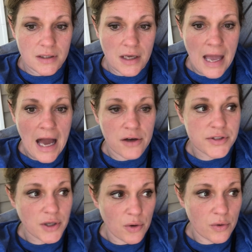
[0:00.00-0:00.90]

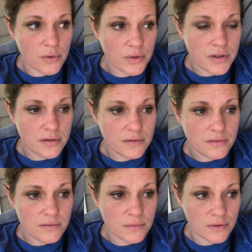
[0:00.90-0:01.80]
household
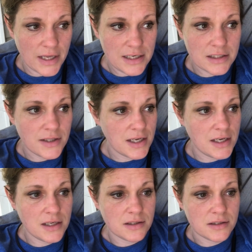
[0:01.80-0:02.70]
related
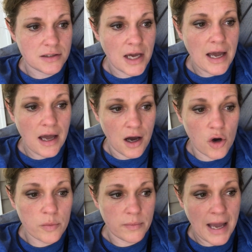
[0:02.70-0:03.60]
things,
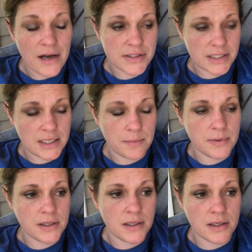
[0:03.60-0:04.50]

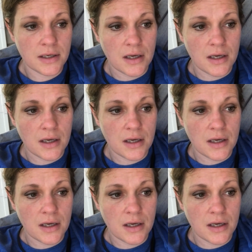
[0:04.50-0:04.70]
housekeeping,